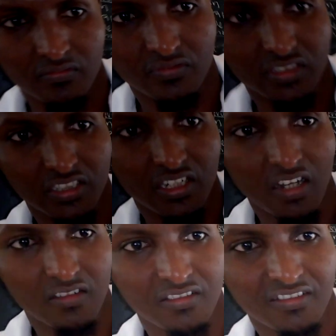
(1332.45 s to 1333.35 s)
See now?
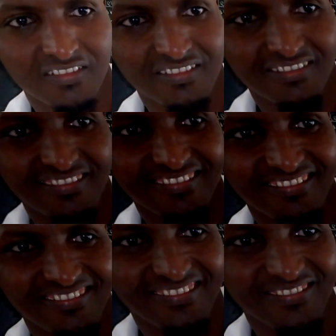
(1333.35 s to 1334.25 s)

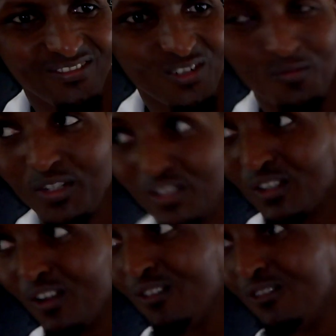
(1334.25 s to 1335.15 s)
Formation
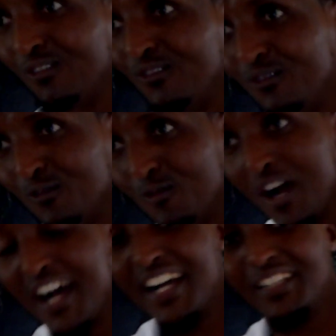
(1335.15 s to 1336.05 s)
of white